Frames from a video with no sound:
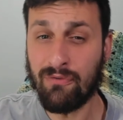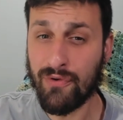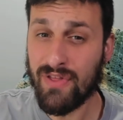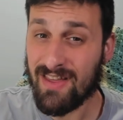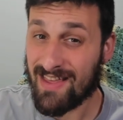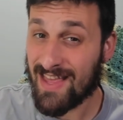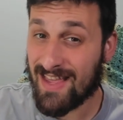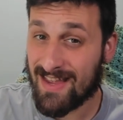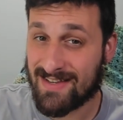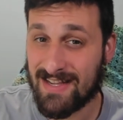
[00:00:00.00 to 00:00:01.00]
for the
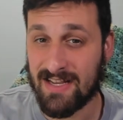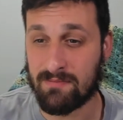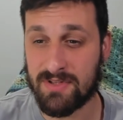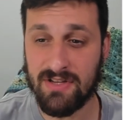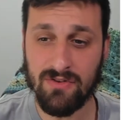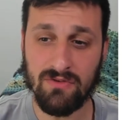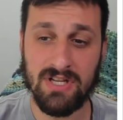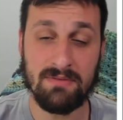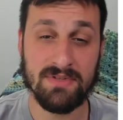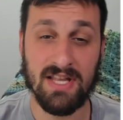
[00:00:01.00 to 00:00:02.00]
eh teams. These are
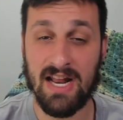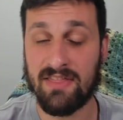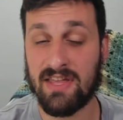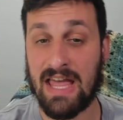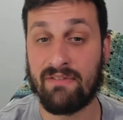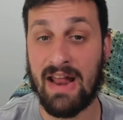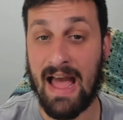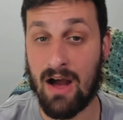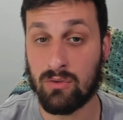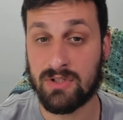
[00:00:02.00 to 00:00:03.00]
teams that I think have an
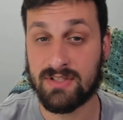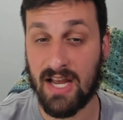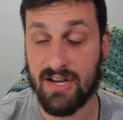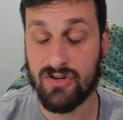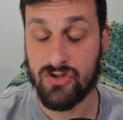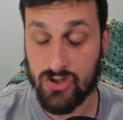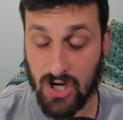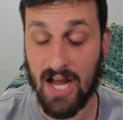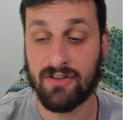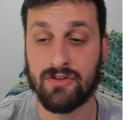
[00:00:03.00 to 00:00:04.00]
outside
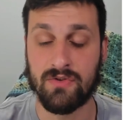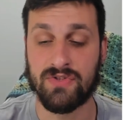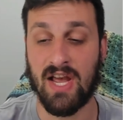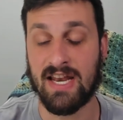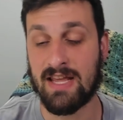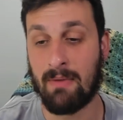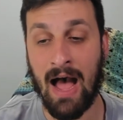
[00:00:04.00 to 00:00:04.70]
shot to sign him.